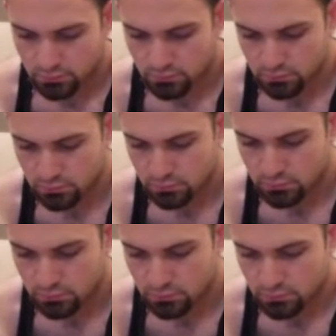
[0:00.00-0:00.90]

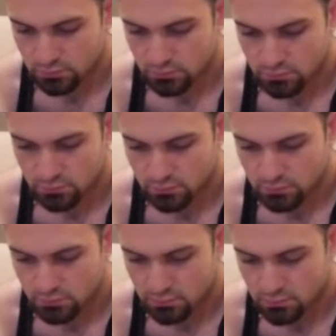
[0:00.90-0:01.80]

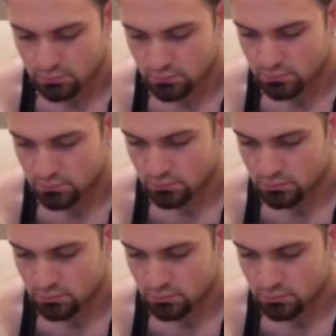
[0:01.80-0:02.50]
(not speaking)